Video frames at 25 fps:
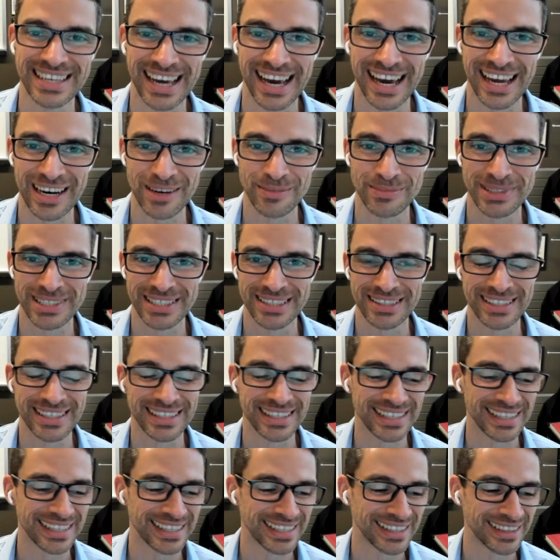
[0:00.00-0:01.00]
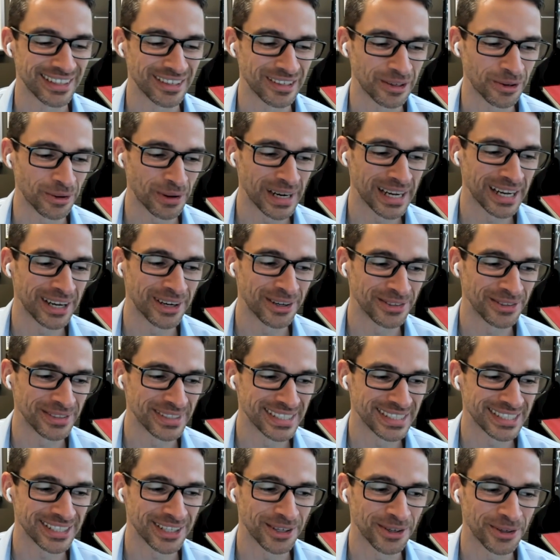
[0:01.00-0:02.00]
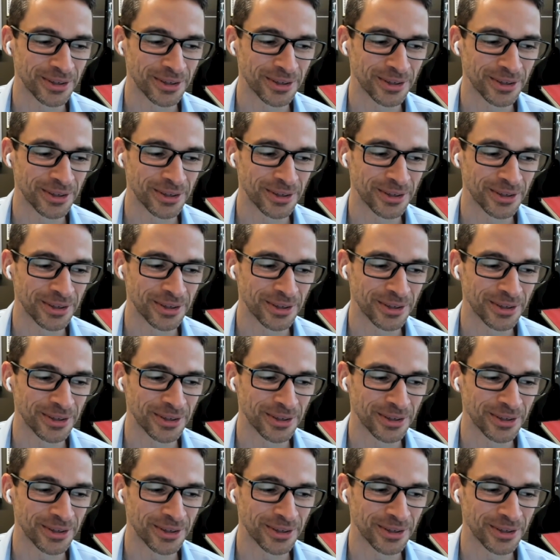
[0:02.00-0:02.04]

atoms in the ground. So